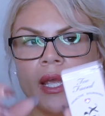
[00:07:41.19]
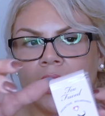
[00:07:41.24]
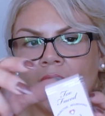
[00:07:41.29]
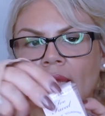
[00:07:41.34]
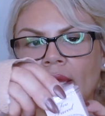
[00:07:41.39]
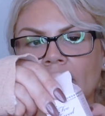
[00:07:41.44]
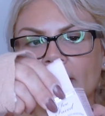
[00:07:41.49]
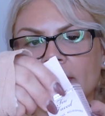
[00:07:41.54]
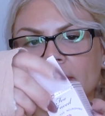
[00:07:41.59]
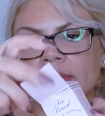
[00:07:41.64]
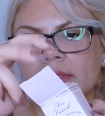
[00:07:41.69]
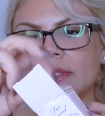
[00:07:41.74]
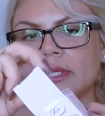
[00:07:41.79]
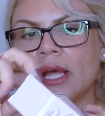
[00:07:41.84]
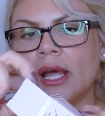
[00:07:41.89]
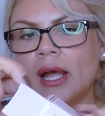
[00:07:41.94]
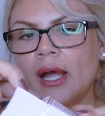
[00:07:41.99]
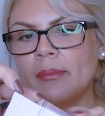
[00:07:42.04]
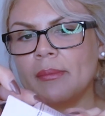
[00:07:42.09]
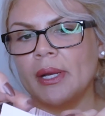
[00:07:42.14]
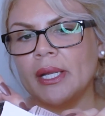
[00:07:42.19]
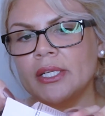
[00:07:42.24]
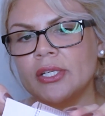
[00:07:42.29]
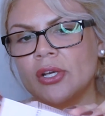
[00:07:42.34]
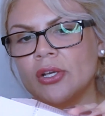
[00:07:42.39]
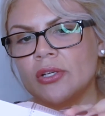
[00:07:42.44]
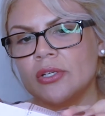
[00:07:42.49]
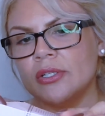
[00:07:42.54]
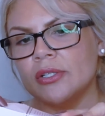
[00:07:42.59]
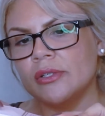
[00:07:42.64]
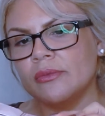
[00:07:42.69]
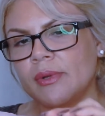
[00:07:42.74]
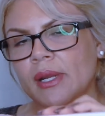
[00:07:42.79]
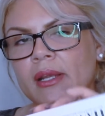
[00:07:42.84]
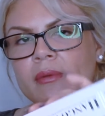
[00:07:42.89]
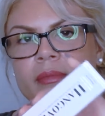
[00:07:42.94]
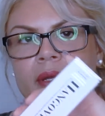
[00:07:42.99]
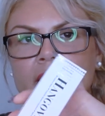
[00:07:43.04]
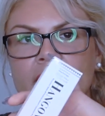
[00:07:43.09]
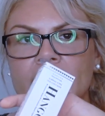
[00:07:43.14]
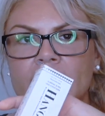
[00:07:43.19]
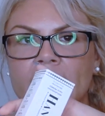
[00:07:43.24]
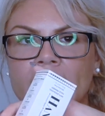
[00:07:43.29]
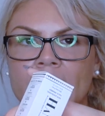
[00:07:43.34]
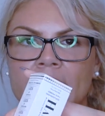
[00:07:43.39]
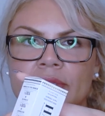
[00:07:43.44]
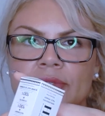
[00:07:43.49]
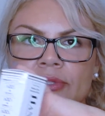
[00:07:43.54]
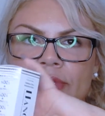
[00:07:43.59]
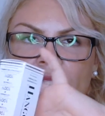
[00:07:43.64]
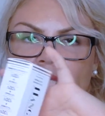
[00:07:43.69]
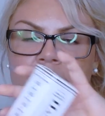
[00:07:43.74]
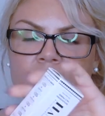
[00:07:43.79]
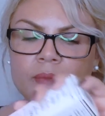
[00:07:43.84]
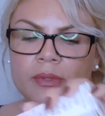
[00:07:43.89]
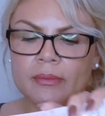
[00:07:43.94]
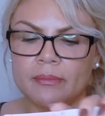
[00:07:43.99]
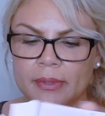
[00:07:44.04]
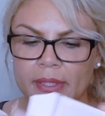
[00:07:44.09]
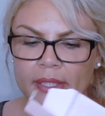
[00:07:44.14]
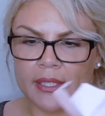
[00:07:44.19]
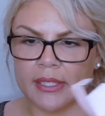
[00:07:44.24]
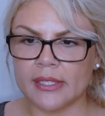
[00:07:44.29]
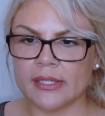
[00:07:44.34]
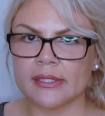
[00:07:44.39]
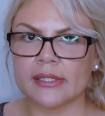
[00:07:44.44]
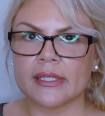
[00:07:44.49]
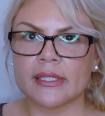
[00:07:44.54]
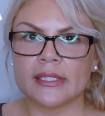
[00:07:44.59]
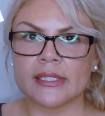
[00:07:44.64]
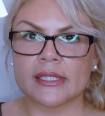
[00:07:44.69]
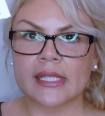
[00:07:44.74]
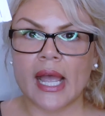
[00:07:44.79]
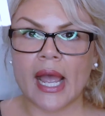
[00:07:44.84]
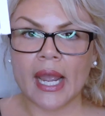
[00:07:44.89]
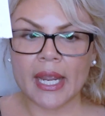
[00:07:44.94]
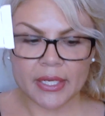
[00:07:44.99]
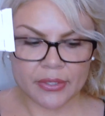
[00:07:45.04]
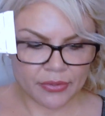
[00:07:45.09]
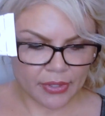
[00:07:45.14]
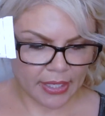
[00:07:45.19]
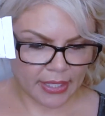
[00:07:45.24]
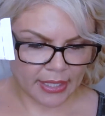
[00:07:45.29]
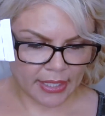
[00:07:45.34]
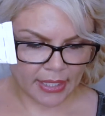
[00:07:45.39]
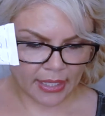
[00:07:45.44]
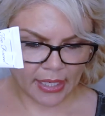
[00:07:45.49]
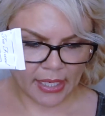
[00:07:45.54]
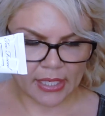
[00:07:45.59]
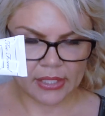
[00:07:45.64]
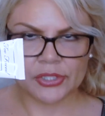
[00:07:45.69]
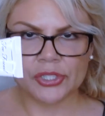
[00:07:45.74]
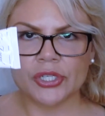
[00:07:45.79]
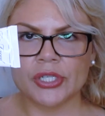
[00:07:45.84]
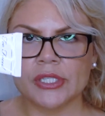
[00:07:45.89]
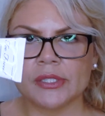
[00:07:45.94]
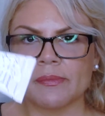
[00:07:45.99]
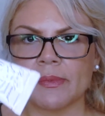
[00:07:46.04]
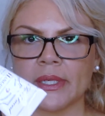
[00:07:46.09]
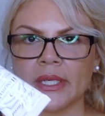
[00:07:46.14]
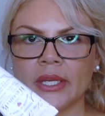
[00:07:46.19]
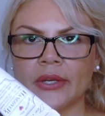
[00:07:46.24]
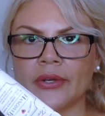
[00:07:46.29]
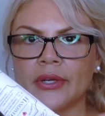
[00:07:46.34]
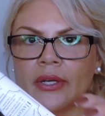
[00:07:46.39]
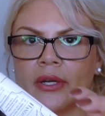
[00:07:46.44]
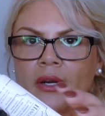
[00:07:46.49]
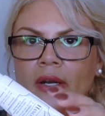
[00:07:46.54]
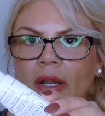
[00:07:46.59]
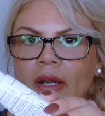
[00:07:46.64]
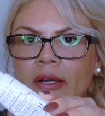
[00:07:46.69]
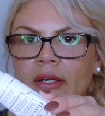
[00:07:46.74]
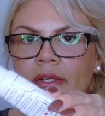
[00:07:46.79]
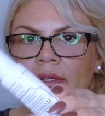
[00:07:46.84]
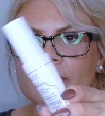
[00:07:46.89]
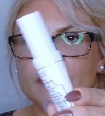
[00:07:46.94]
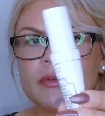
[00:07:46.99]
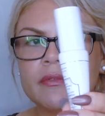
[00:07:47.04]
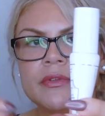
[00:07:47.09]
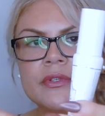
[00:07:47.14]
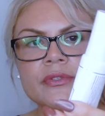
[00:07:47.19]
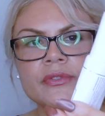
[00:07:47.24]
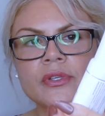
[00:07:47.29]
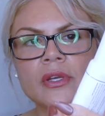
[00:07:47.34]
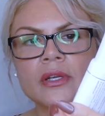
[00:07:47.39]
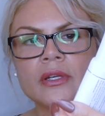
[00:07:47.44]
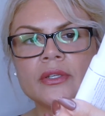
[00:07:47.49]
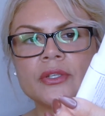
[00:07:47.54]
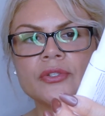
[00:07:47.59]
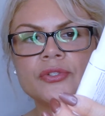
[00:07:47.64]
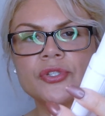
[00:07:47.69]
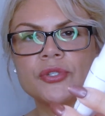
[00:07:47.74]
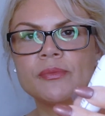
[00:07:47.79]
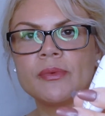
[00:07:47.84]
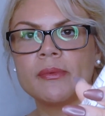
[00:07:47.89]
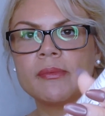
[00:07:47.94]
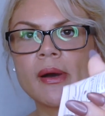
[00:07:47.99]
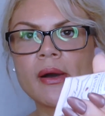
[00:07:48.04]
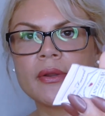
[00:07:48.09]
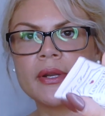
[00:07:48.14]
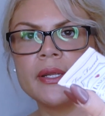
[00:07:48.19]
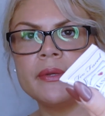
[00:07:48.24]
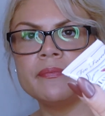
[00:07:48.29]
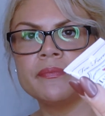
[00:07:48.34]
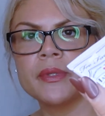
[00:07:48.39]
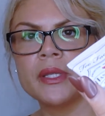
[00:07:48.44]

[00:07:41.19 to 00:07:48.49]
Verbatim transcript: and my daughter recommended that I use this one because it is hydrating, and she's been hearing a lot of good reviews on YouTube about it.